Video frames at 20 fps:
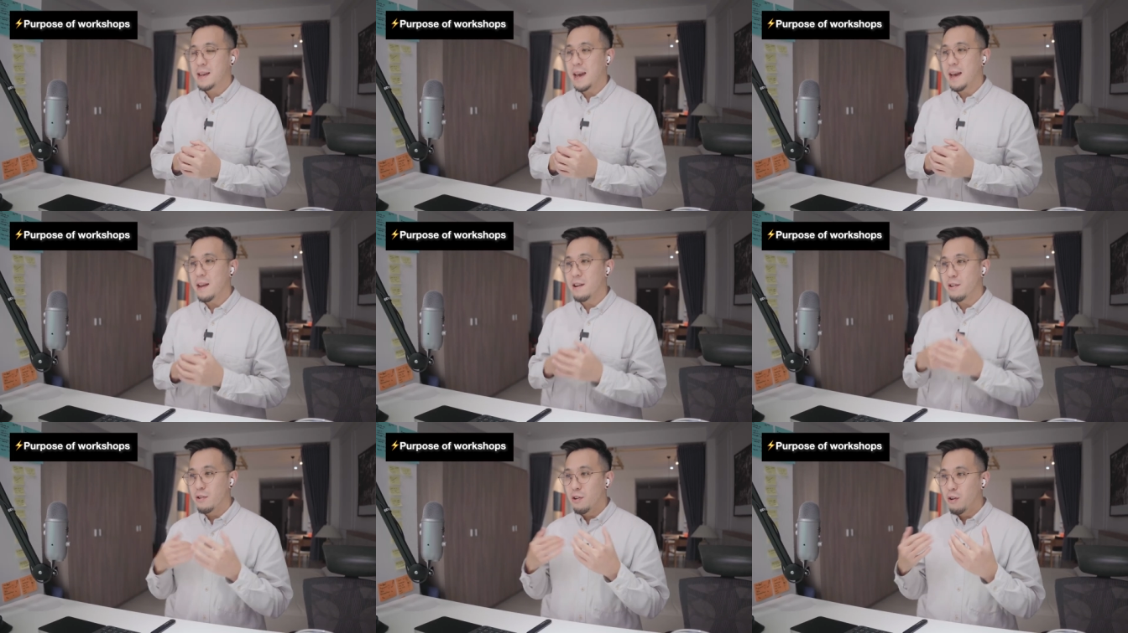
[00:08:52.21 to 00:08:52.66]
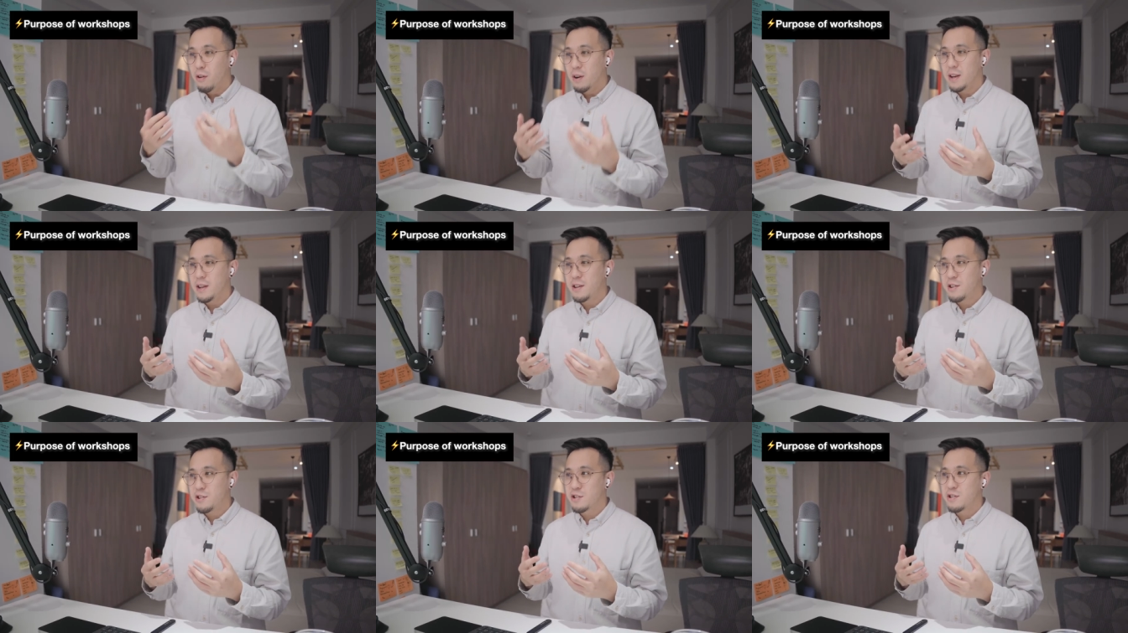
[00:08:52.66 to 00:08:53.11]
Get
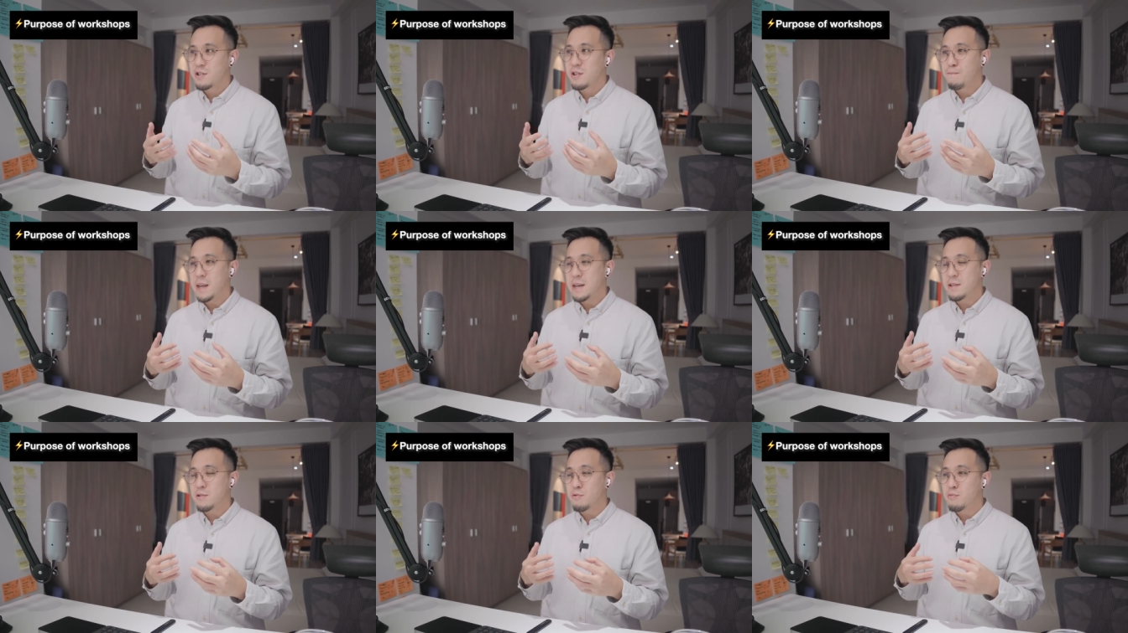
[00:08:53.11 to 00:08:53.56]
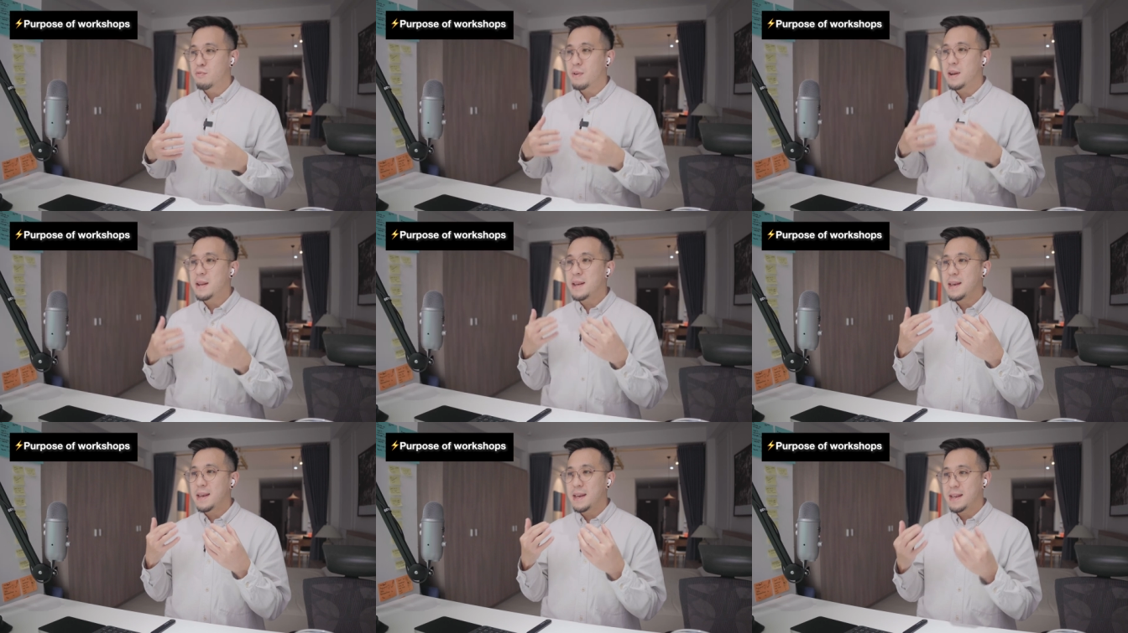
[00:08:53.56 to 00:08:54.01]
knowledge that's
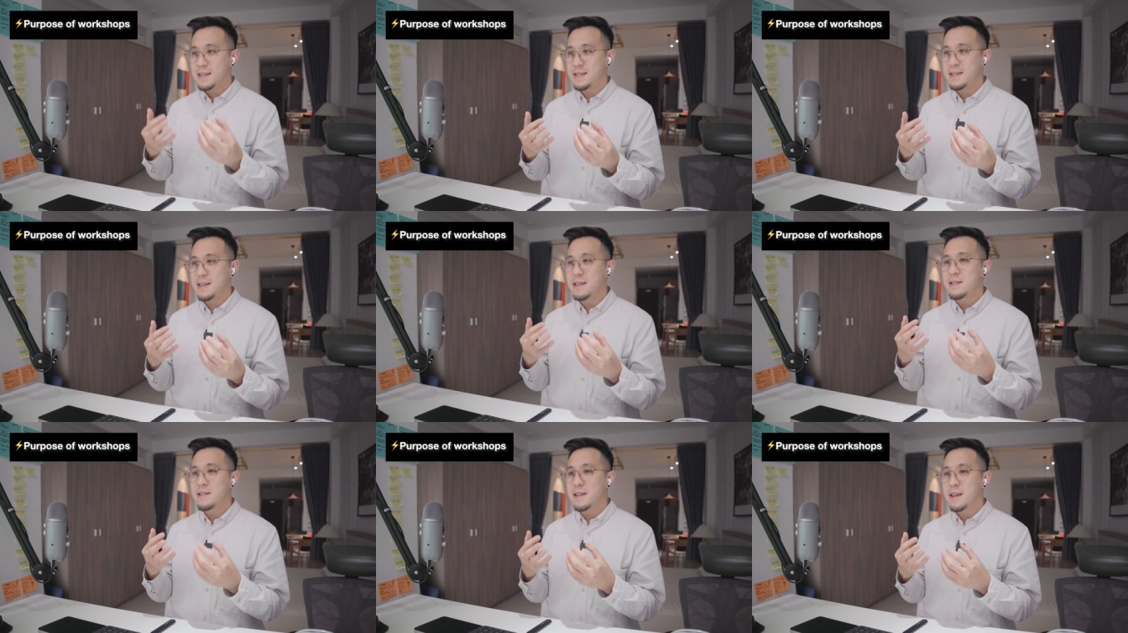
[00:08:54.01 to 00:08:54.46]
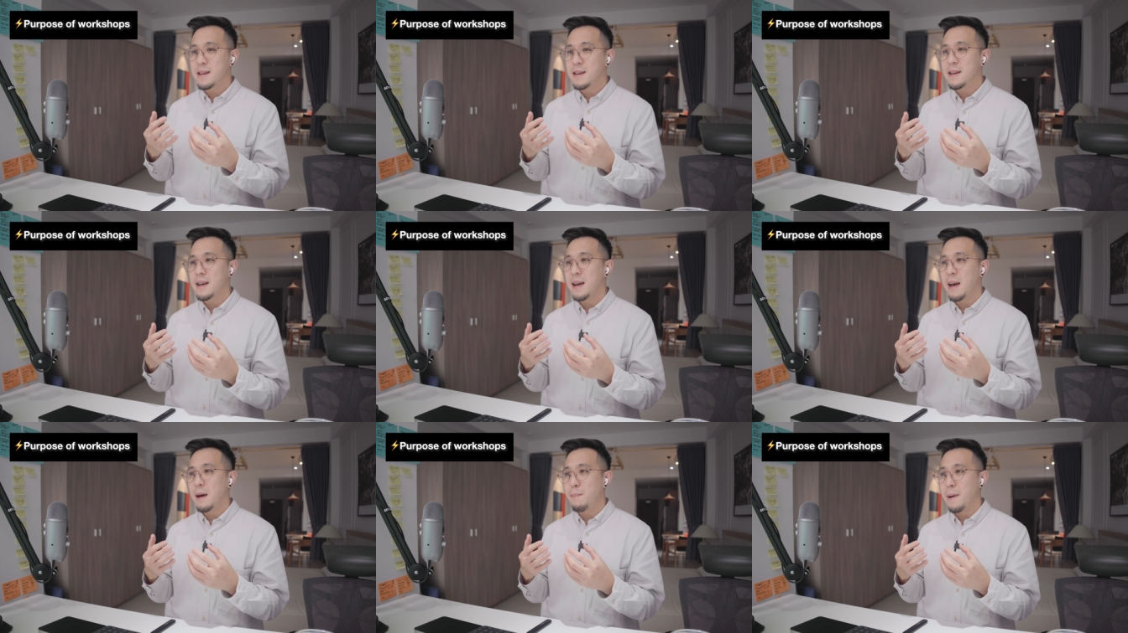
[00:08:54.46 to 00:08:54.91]
already
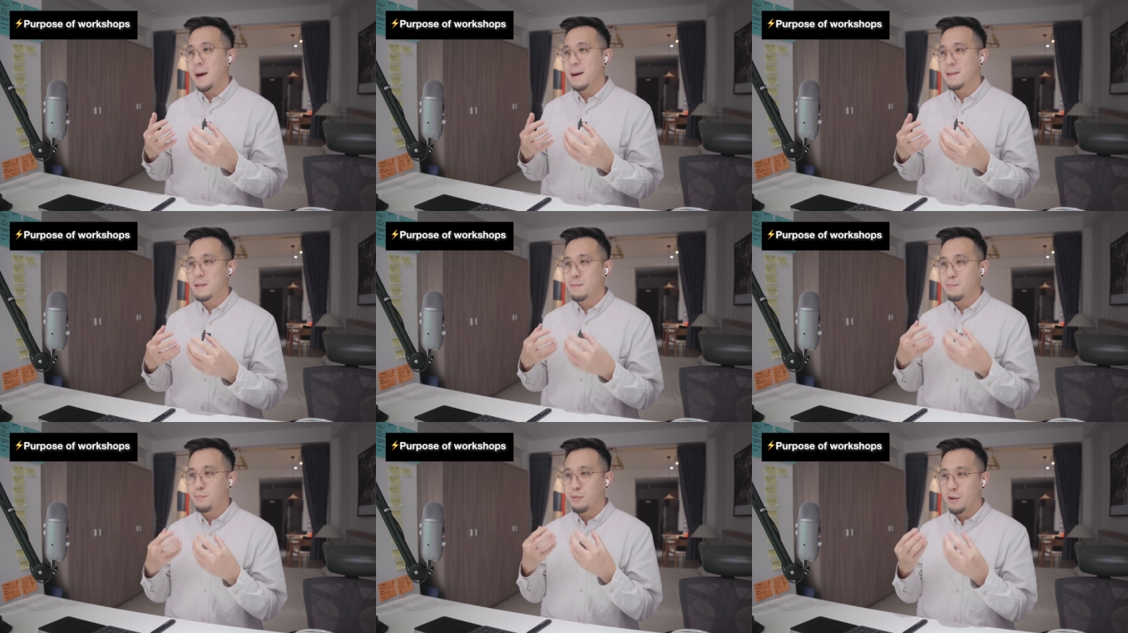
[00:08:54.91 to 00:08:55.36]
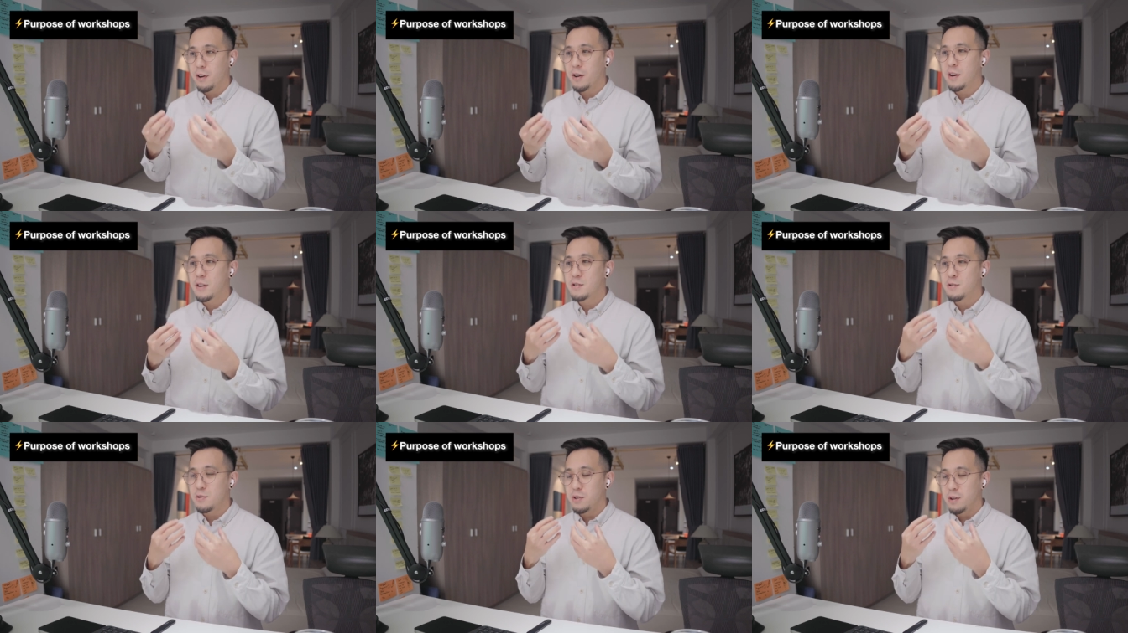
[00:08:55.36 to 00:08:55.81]
existing about the
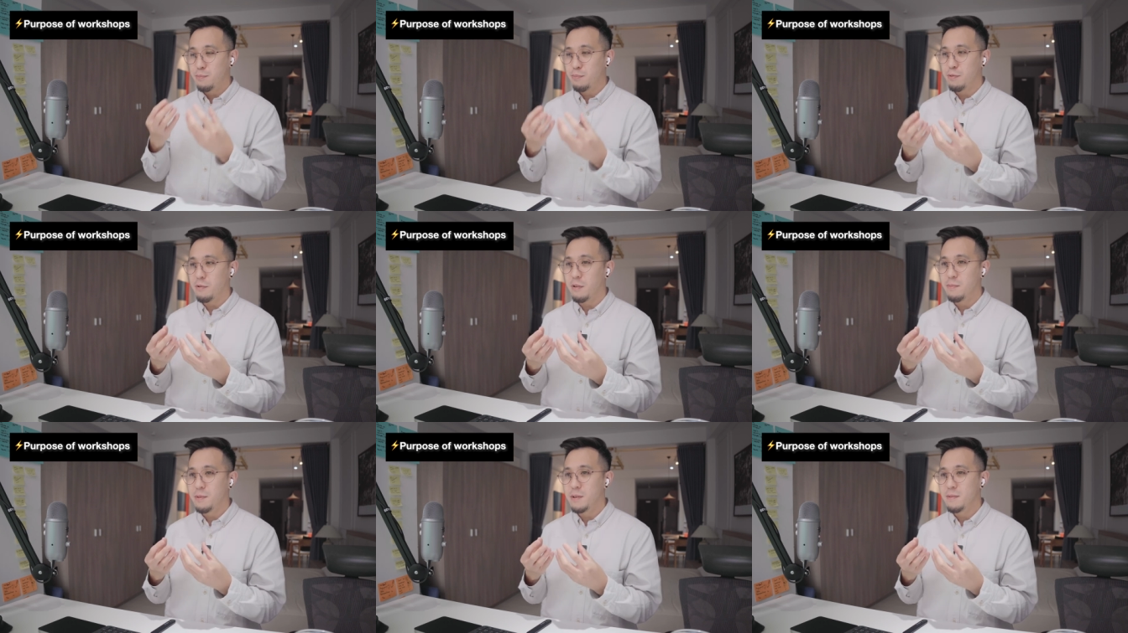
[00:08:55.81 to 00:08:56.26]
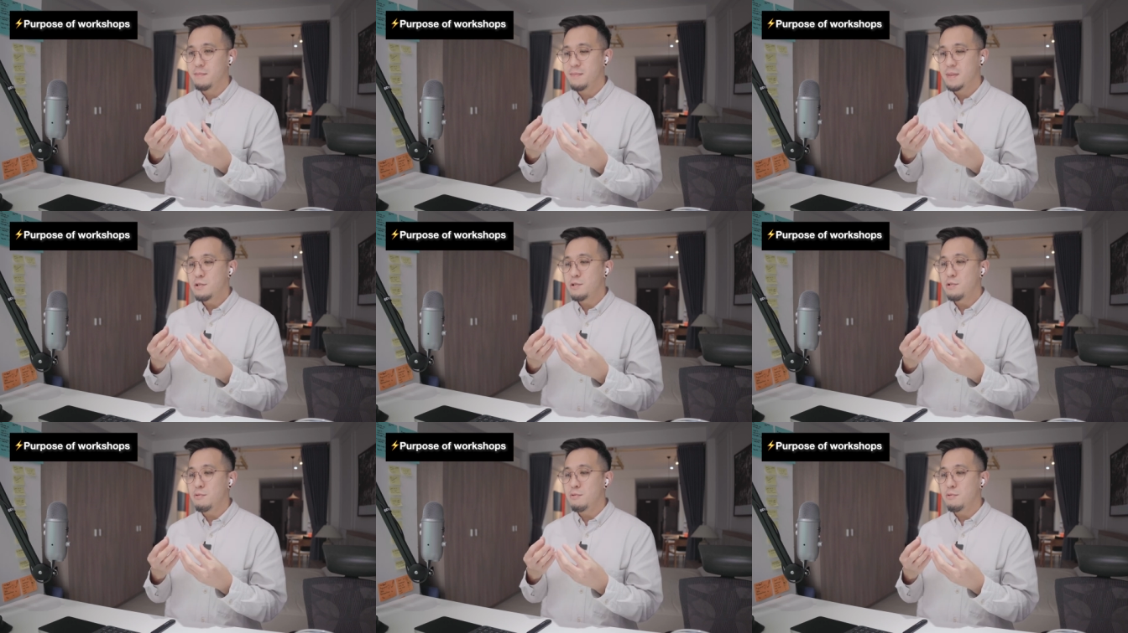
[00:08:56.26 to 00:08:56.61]
product or the problem